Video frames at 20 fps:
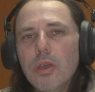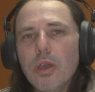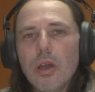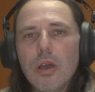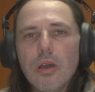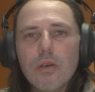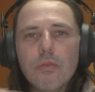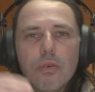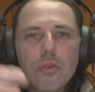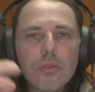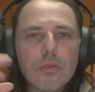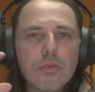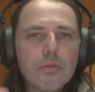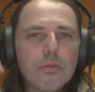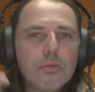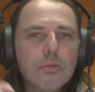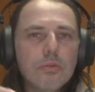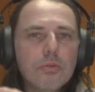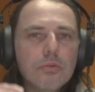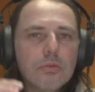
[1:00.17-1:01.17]
have other
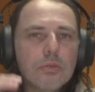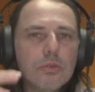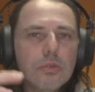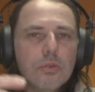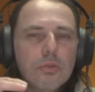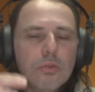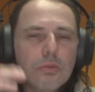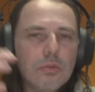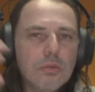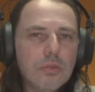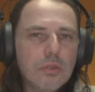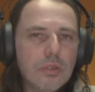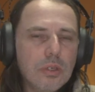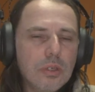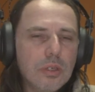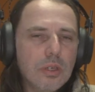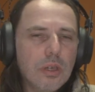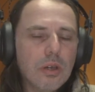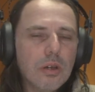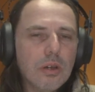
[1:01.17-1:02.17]
crews to do
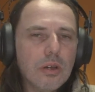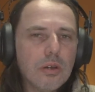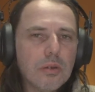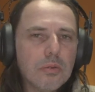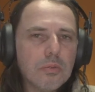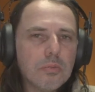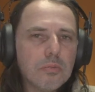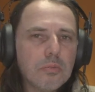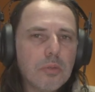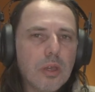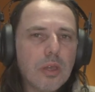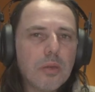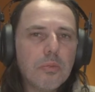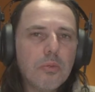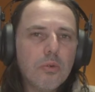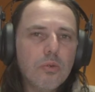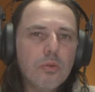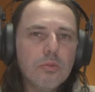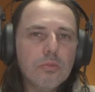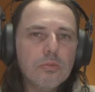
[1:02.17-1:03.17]
the mic
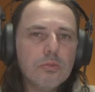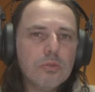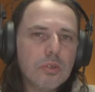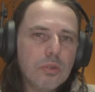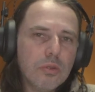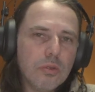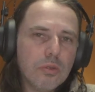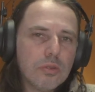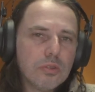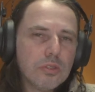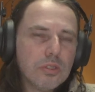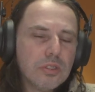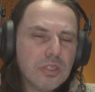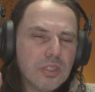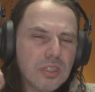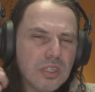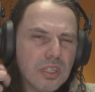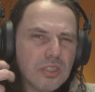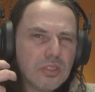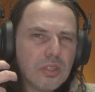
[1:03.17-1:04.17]
booms and all
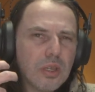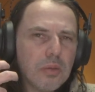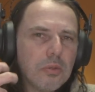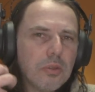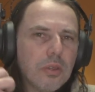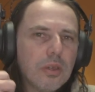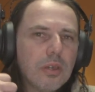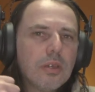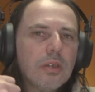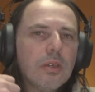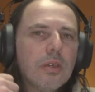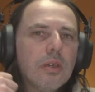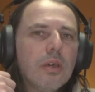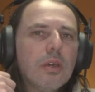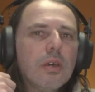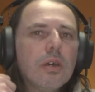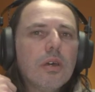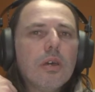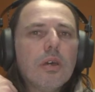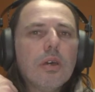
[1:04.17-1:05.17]
this type of thing.
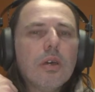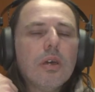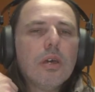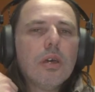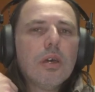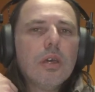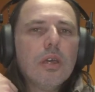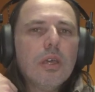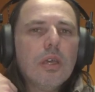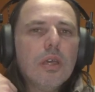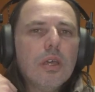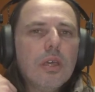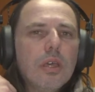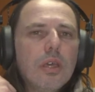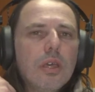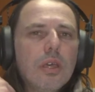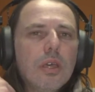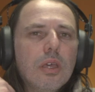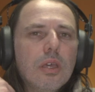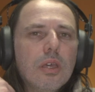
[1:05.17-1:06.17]

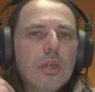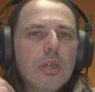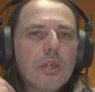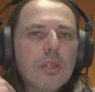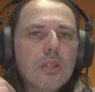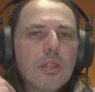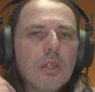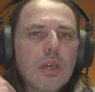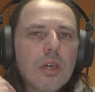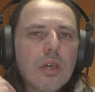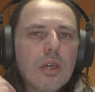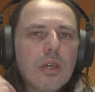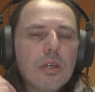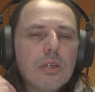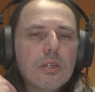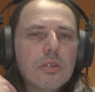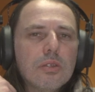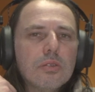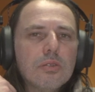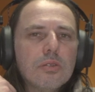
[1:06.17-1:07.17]
And
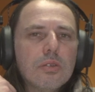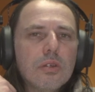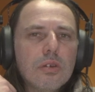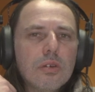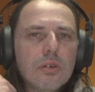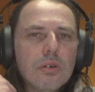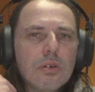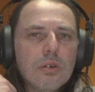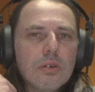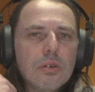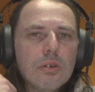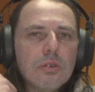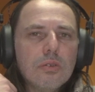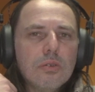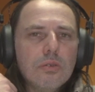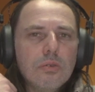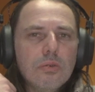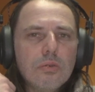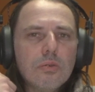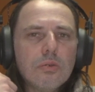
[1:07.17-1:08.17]
as a
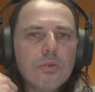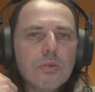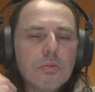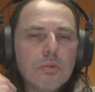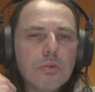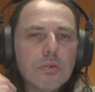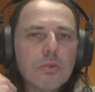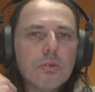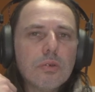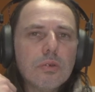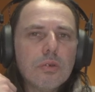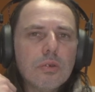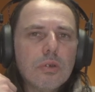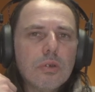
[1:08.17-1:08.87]
YouTuber,